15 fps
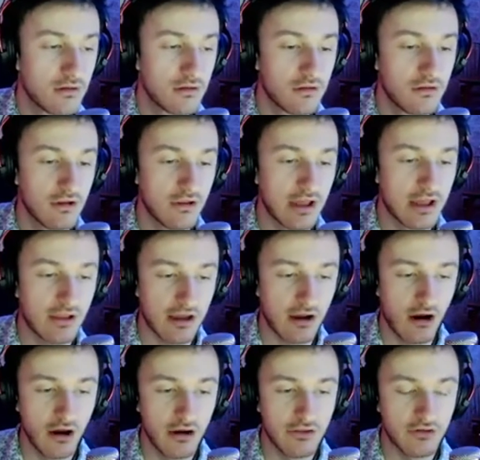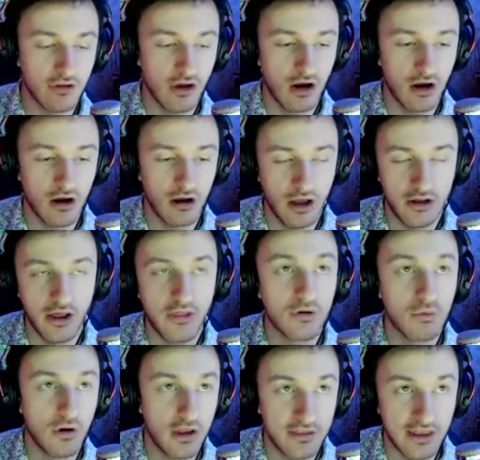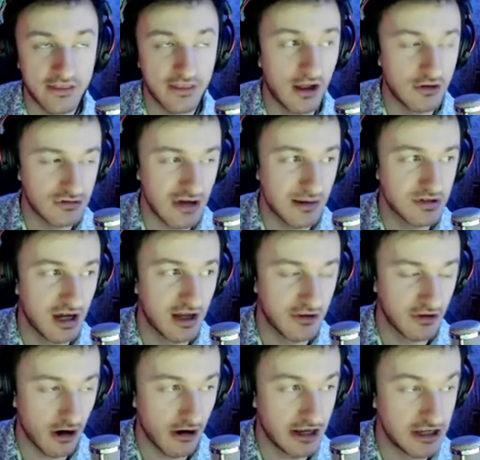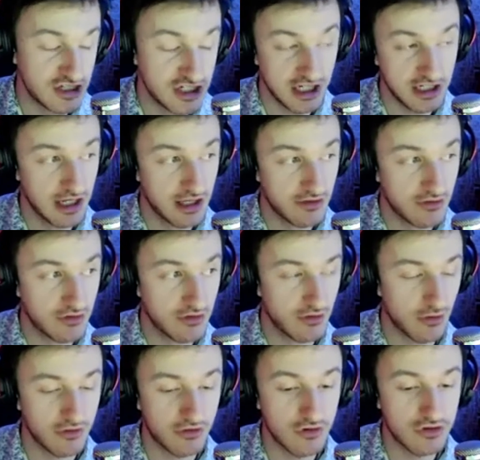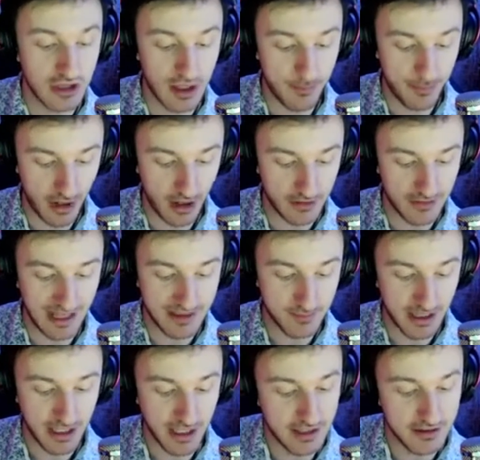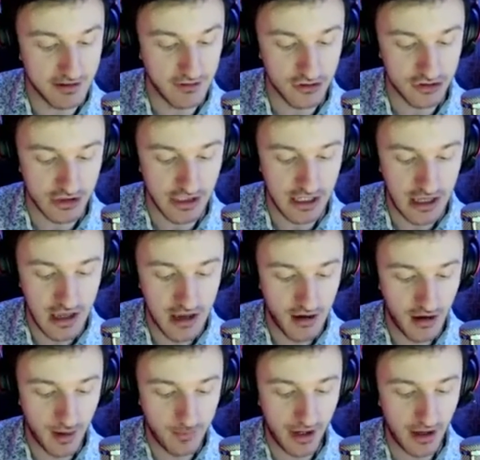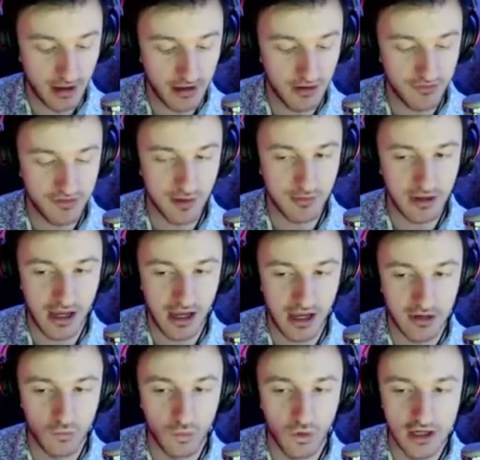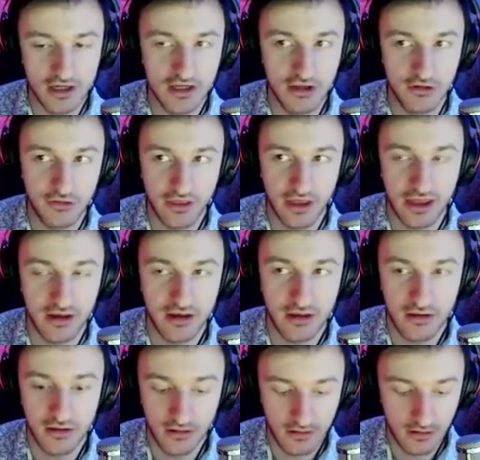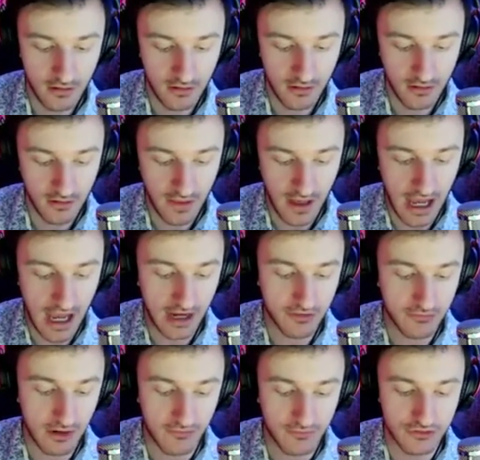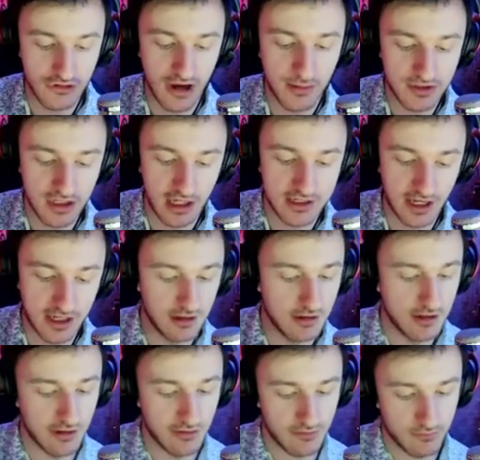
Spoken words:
You know, there's another one that's not drop shot is RN Genius. So it's usually a pun. That's my hint. It's usually a pun of some kind. What do you think the highest rank for drop shot title is?